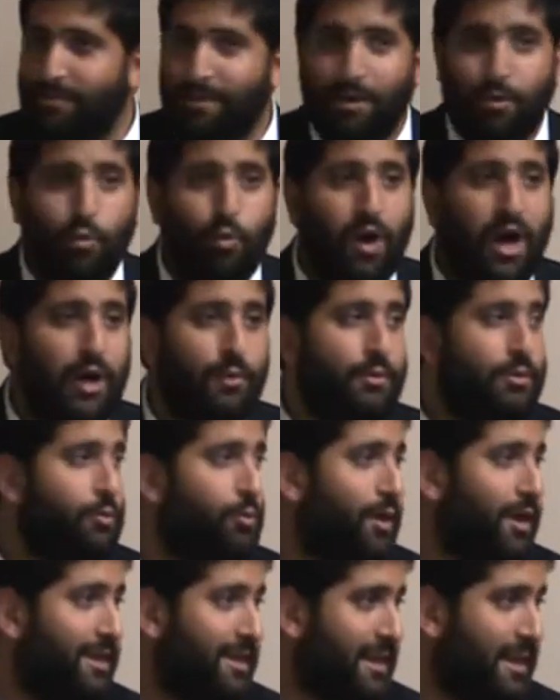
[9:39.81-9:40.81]
about why we
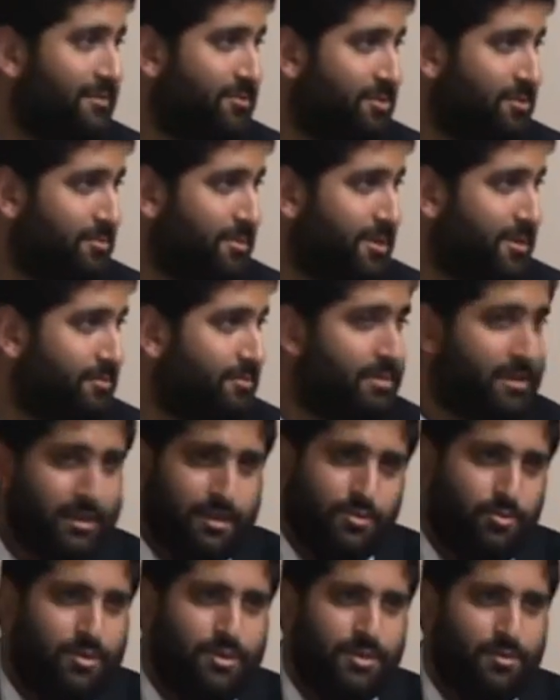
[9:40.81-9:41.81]
wait after meat.
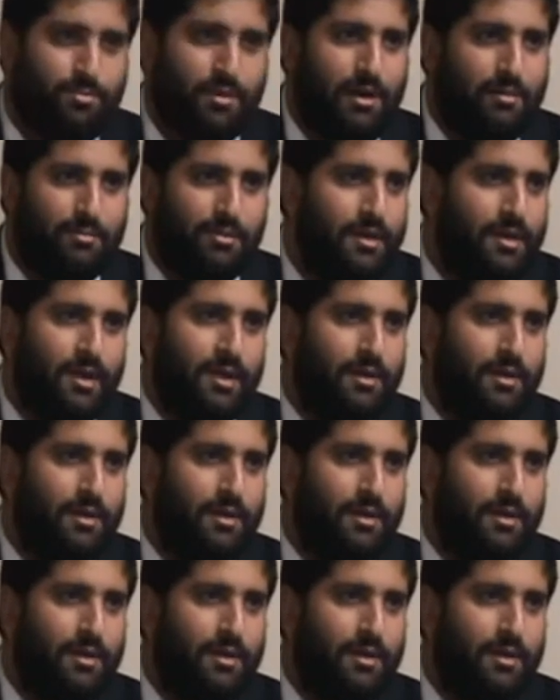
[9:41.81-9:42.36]
Because what's the problem?